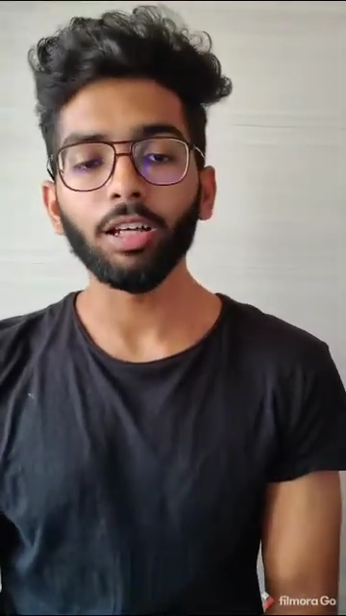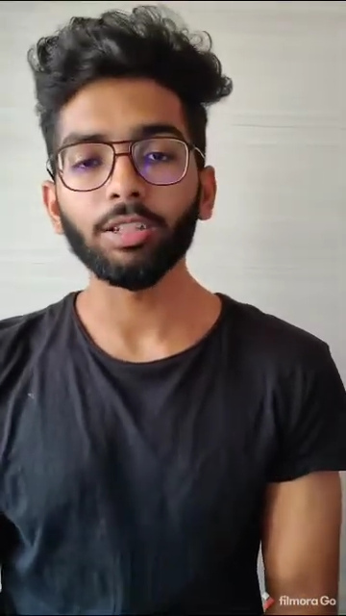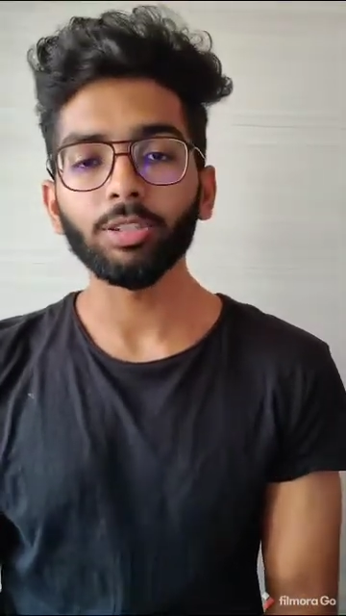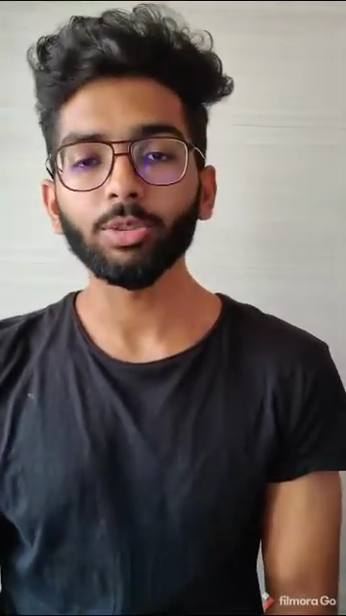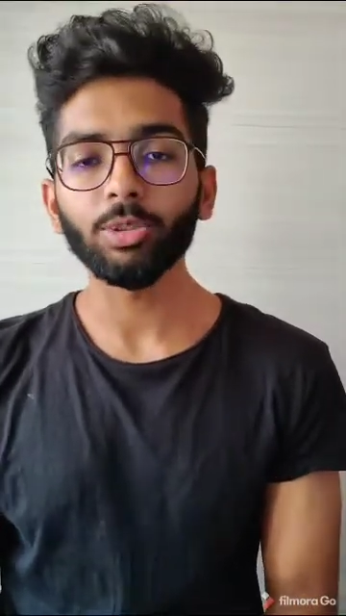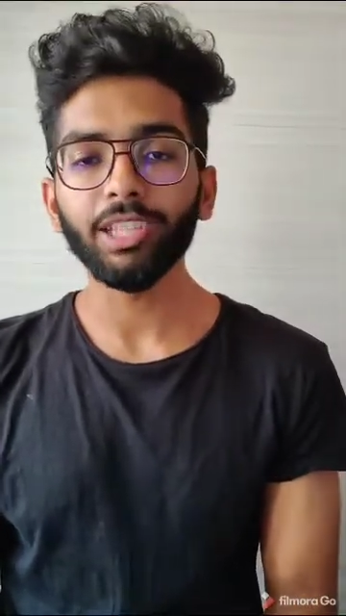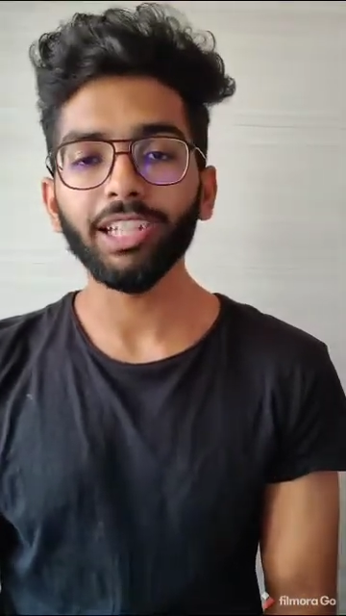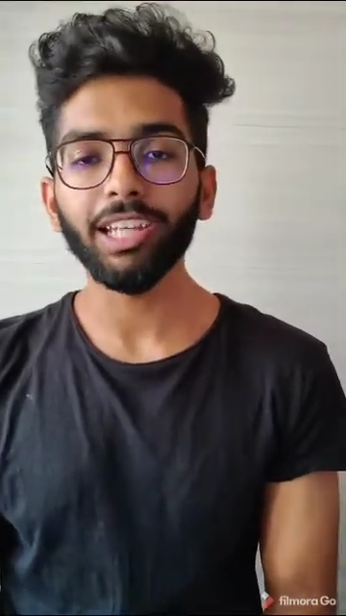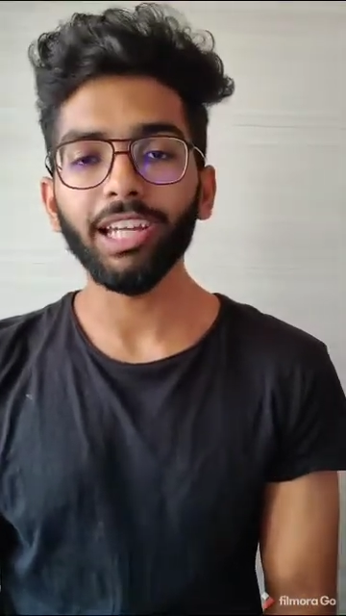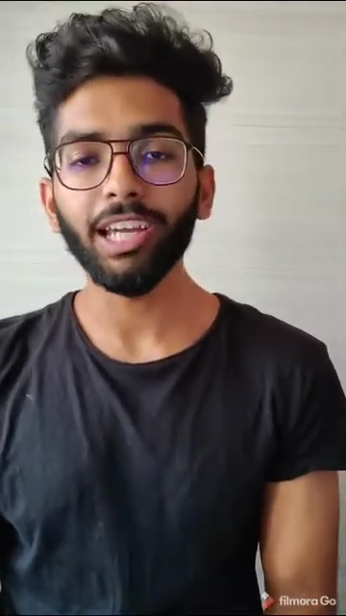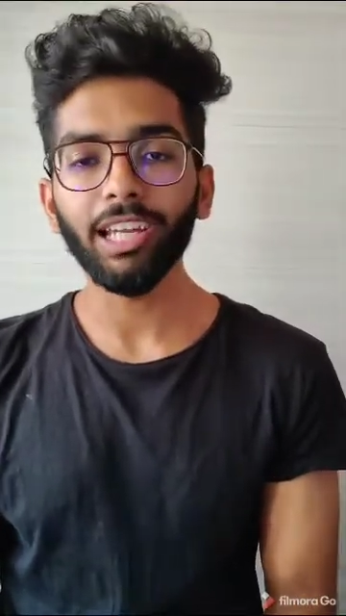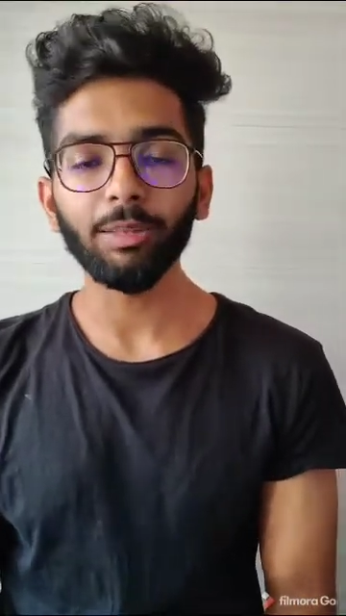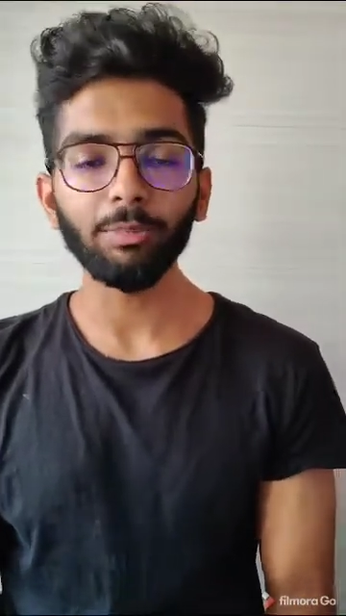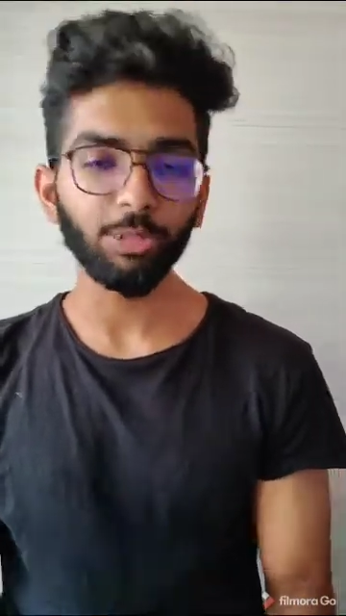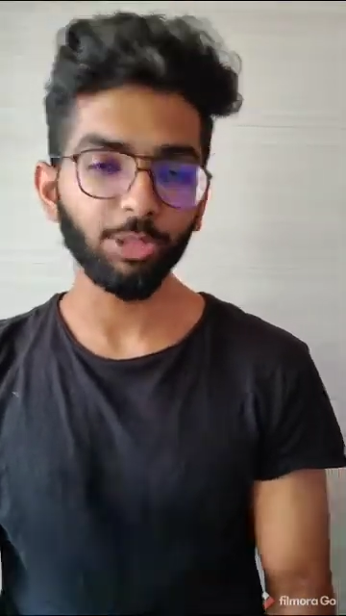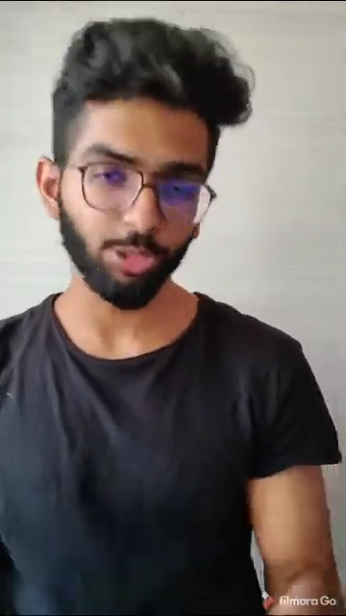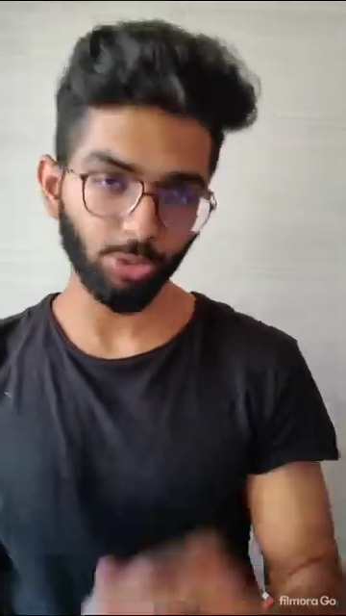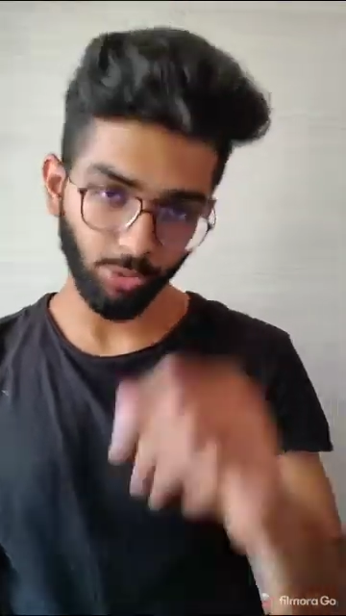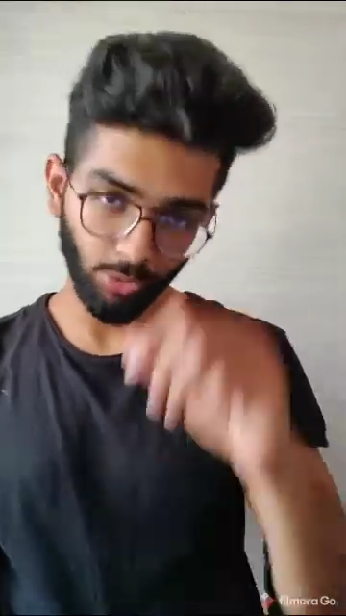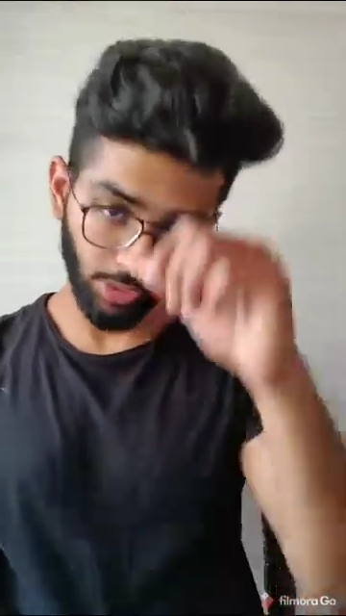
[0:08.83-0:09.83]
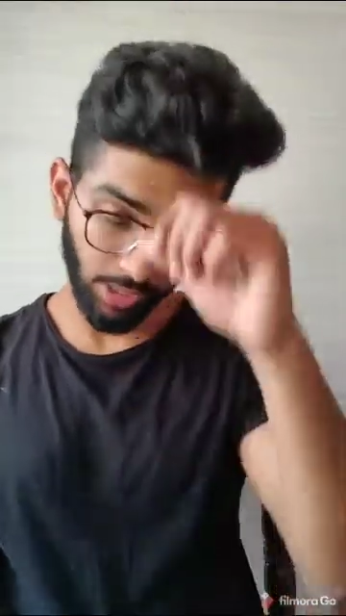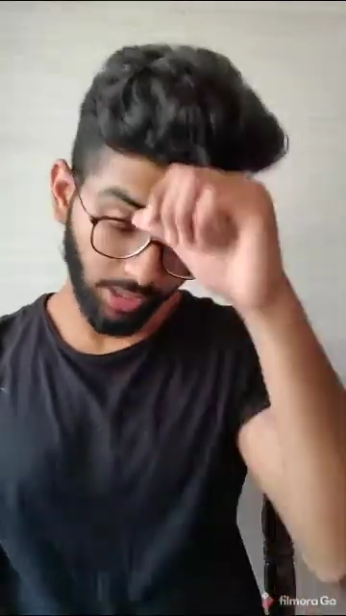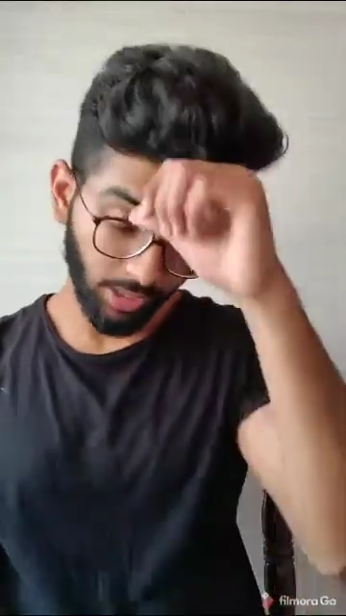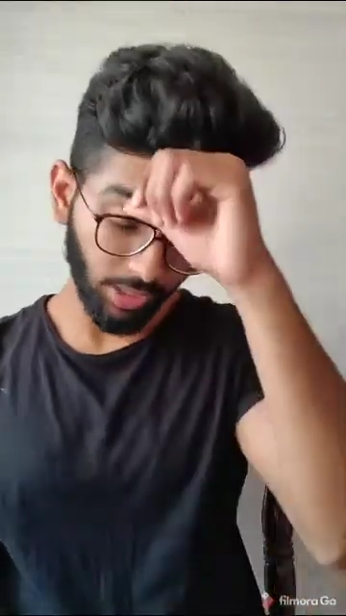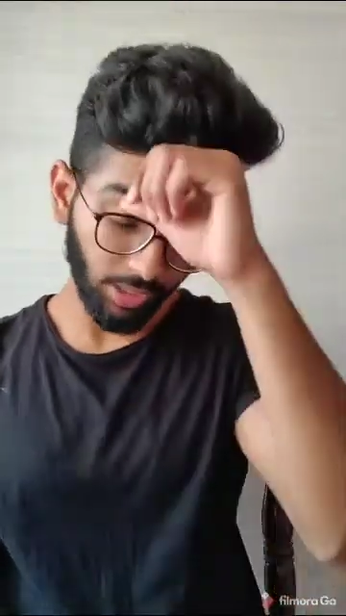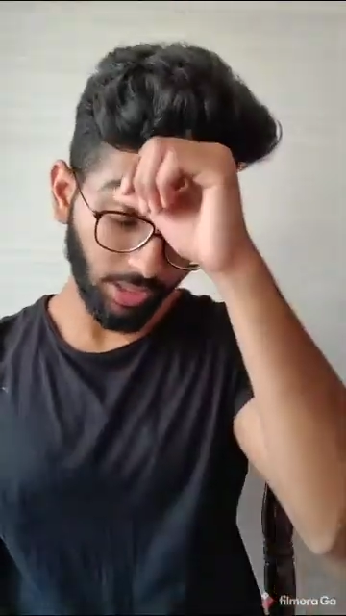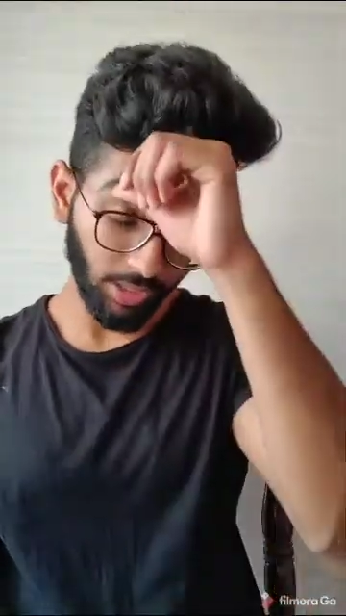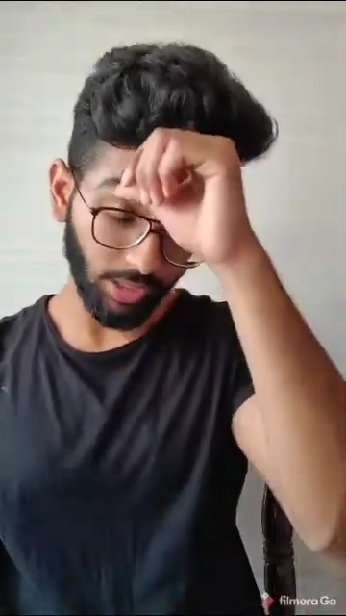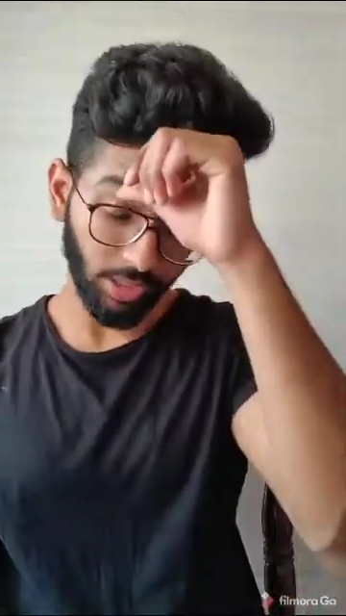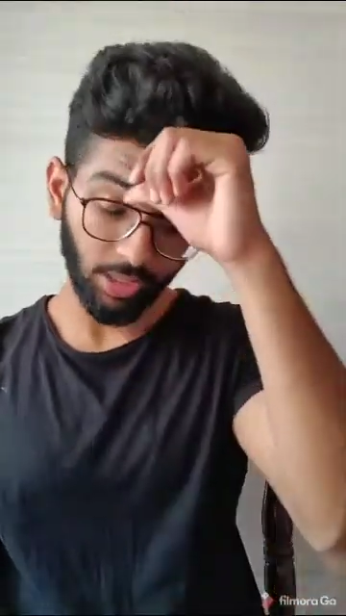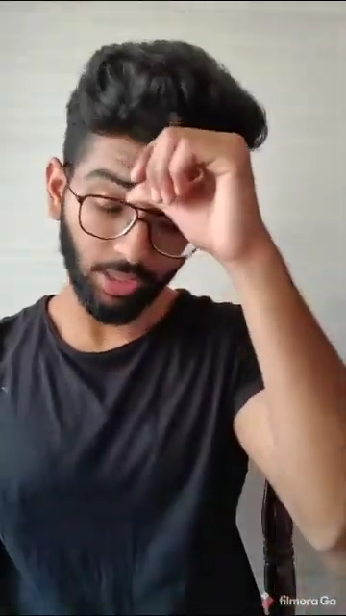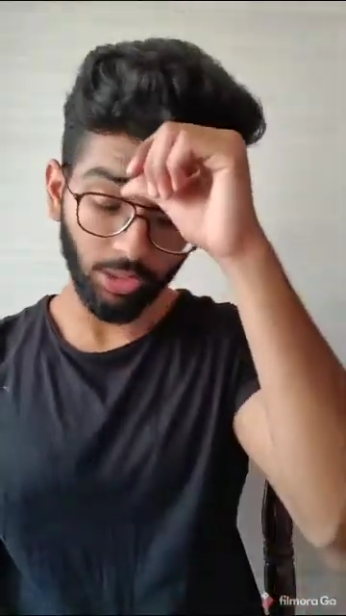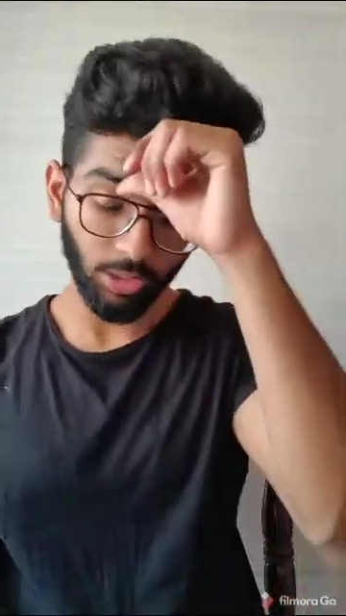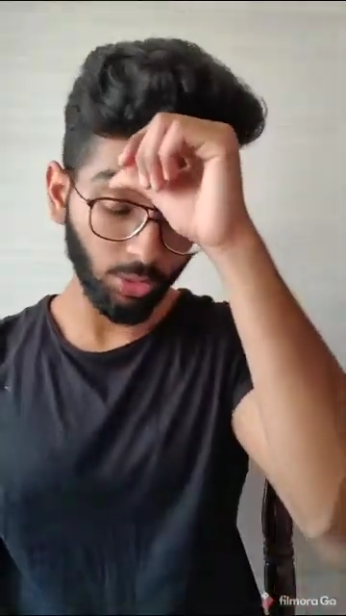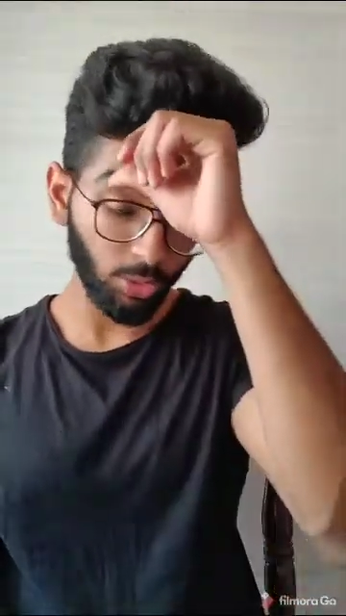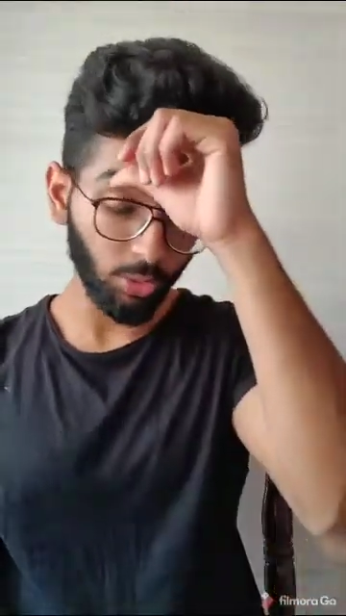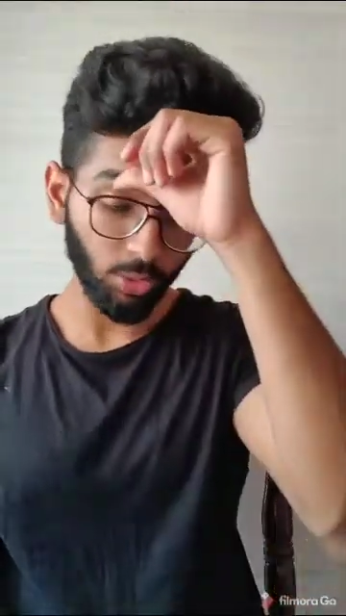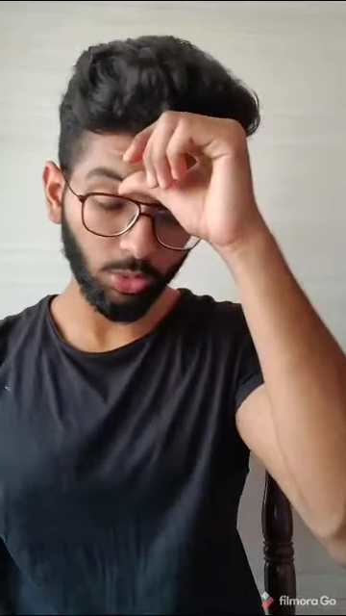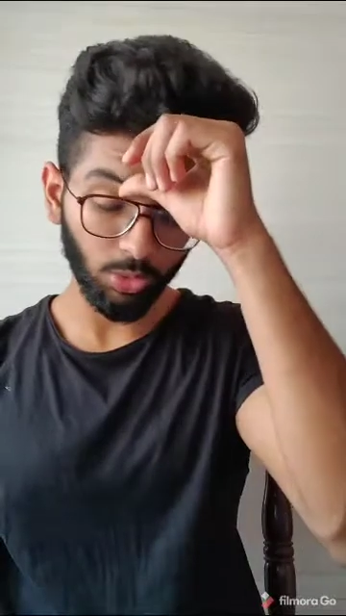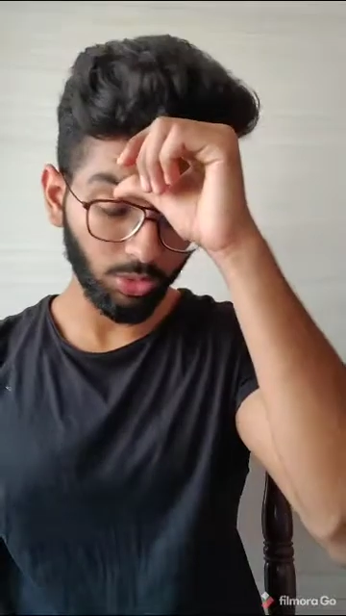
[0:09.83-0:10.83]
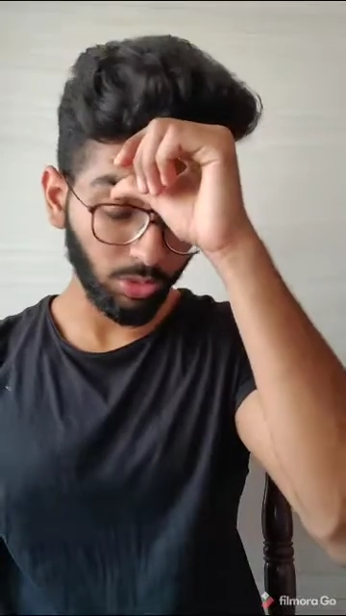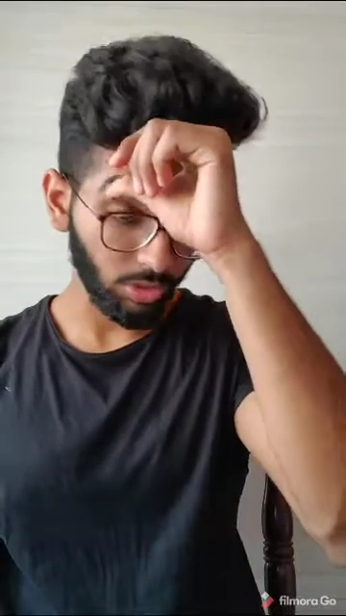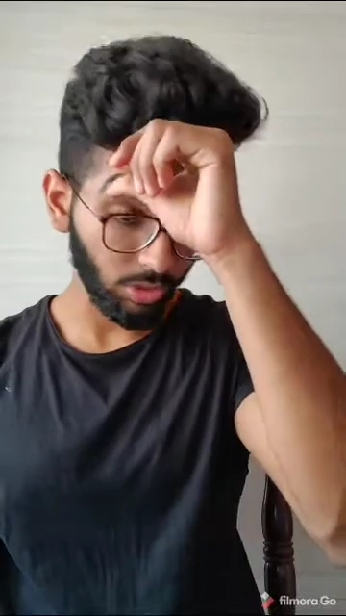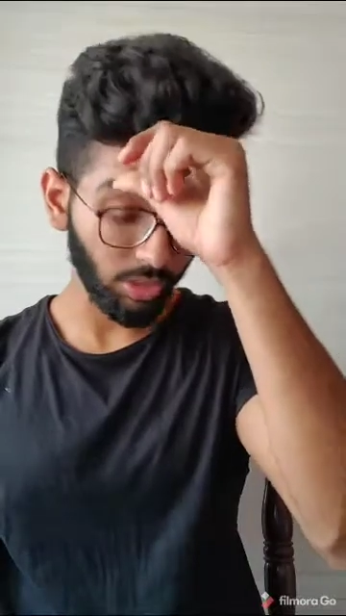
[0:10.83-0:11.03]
Today I'll be showing you